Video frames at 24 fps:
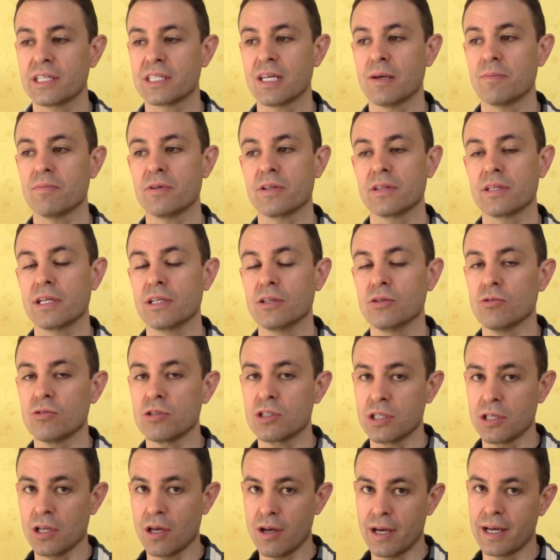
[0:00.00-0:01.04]
something that
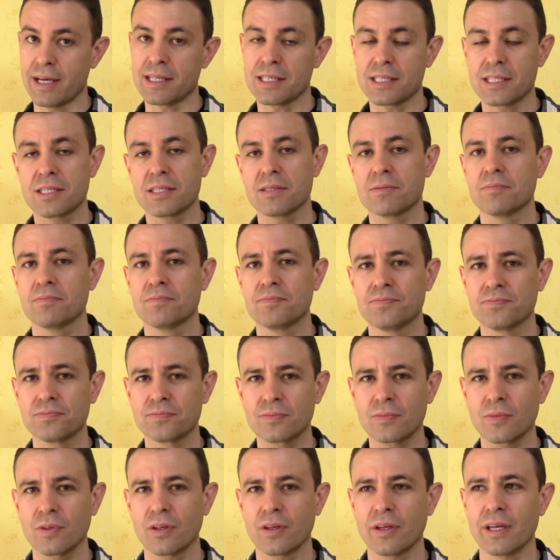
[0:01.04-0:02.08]
looks nice.
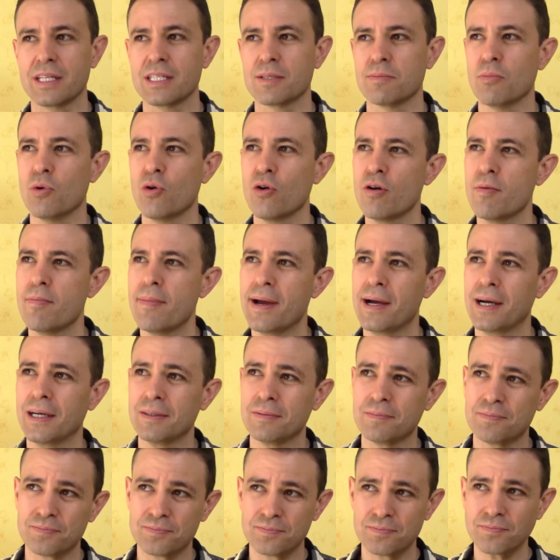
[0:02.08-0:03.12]
It's more
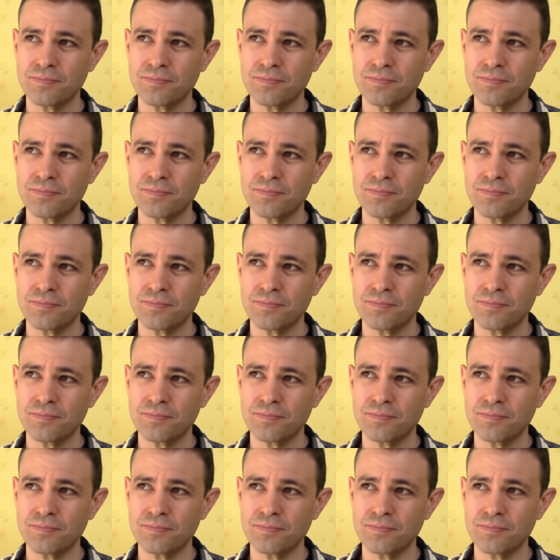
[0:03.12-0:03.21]
about